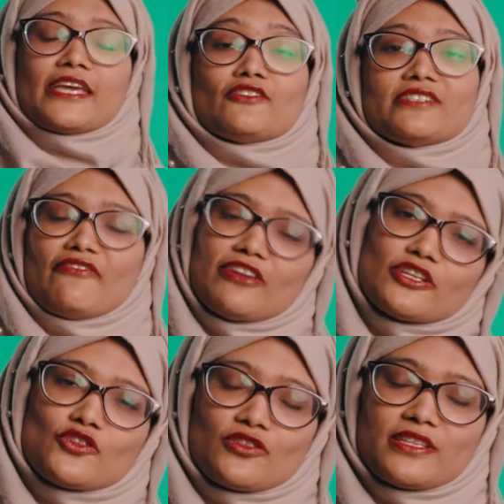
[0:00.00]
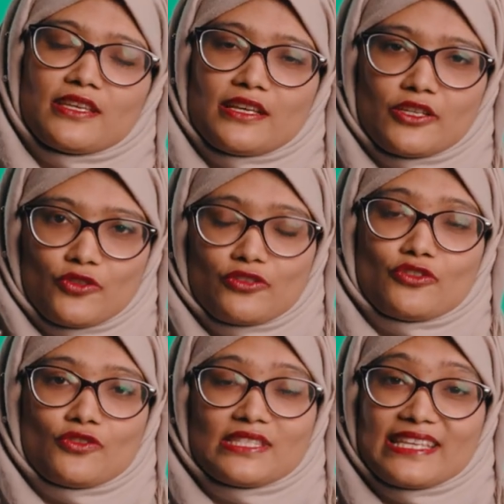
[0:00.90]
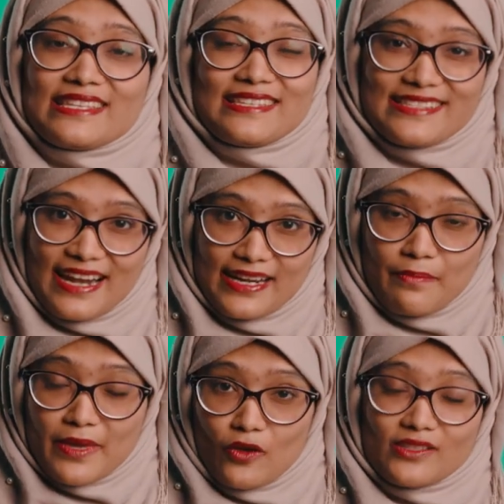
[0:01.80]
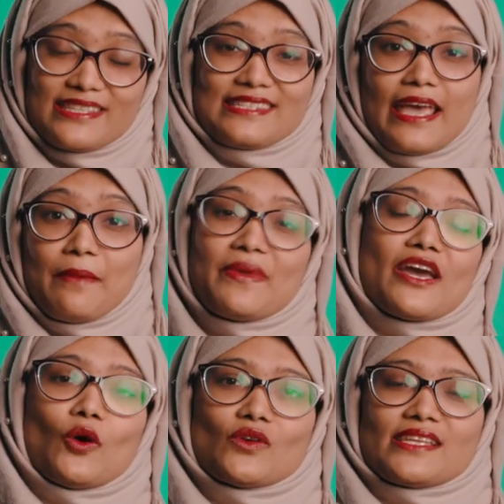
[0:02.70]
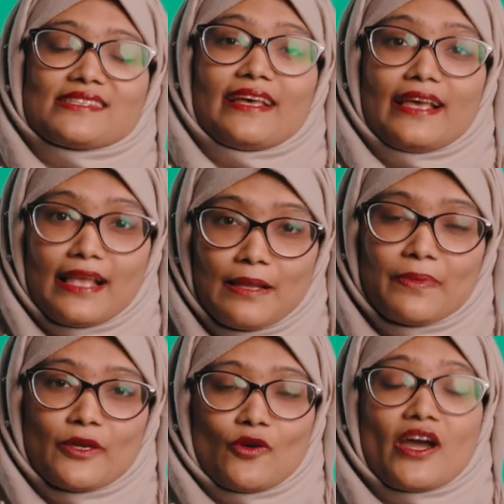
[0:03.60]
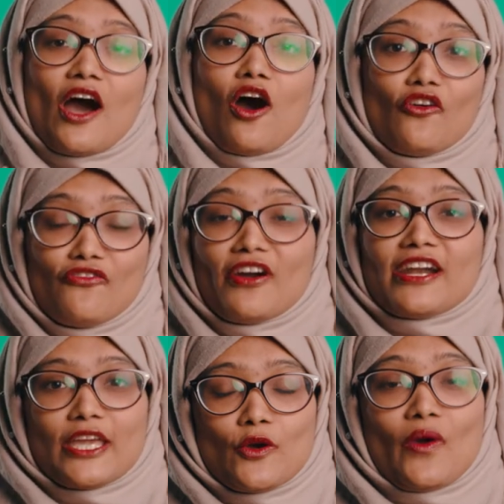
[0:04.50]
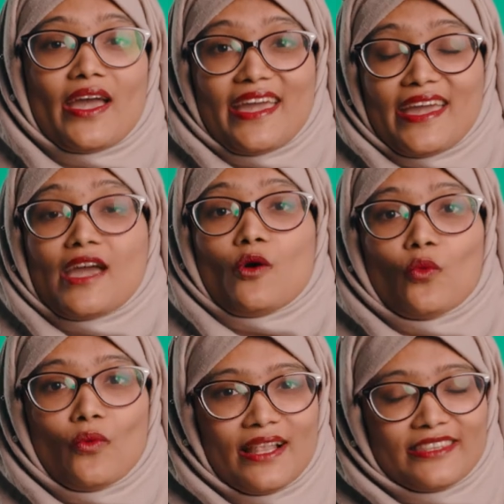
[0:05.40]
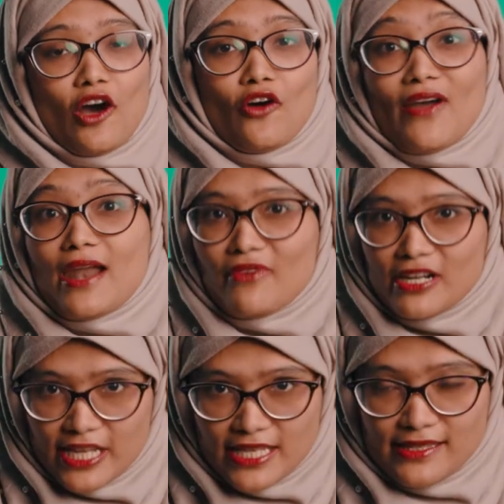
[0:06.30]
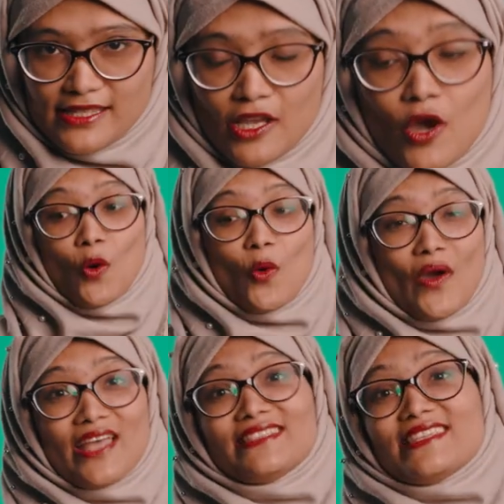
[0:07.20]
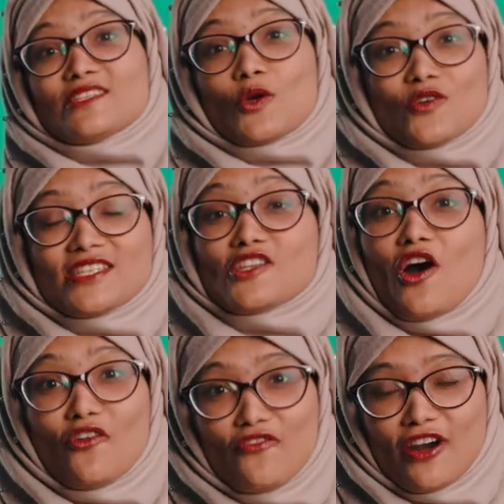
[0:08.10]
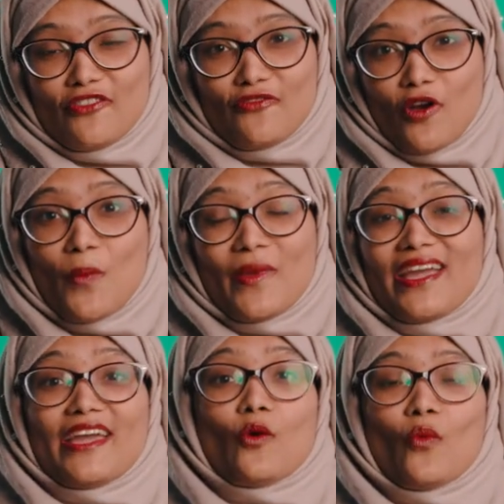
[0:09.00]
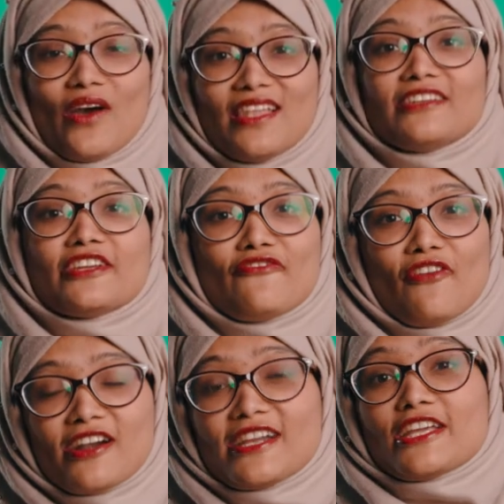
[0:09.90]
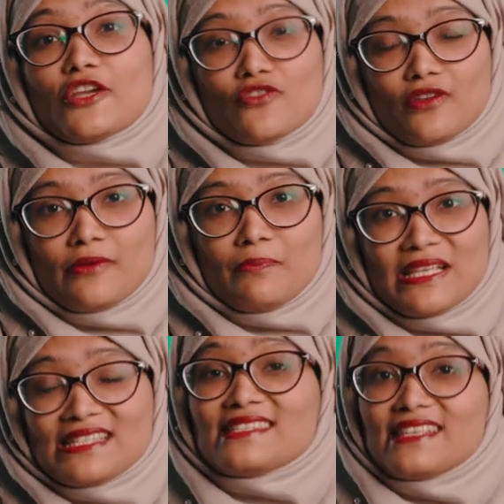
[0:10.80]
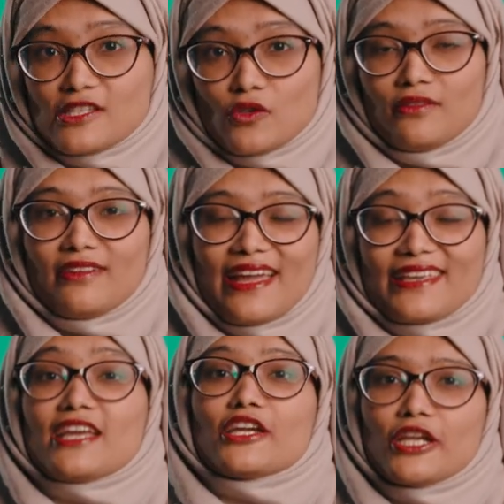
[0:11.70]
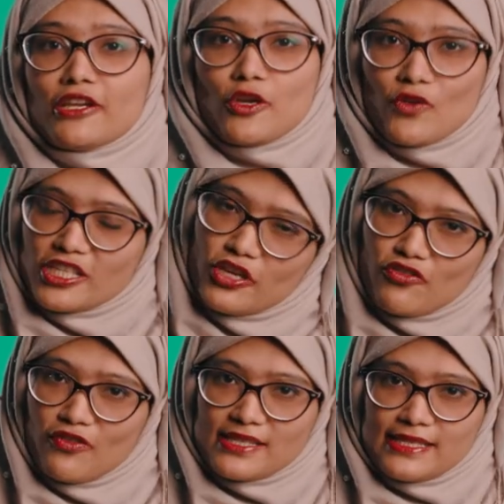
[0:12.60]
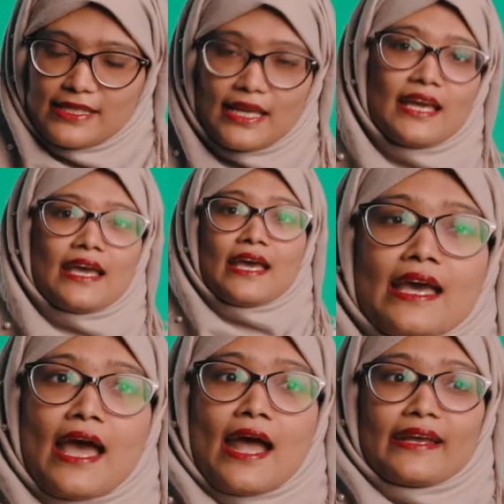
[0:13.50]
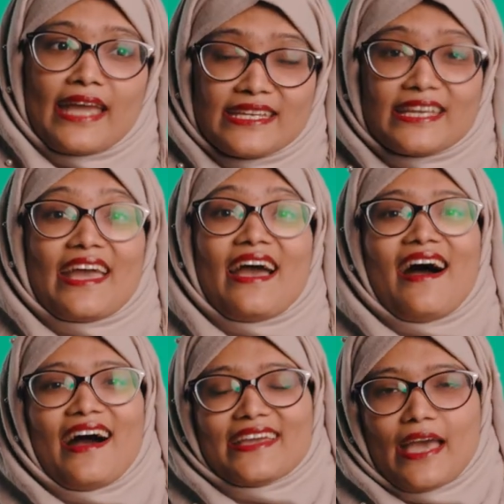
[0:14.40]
you definitely should uh, should choose this study because these MBA courses help you offer you a wealth of advantages when these courses offer from a well-referred uni- business school like Greenwich University getting a high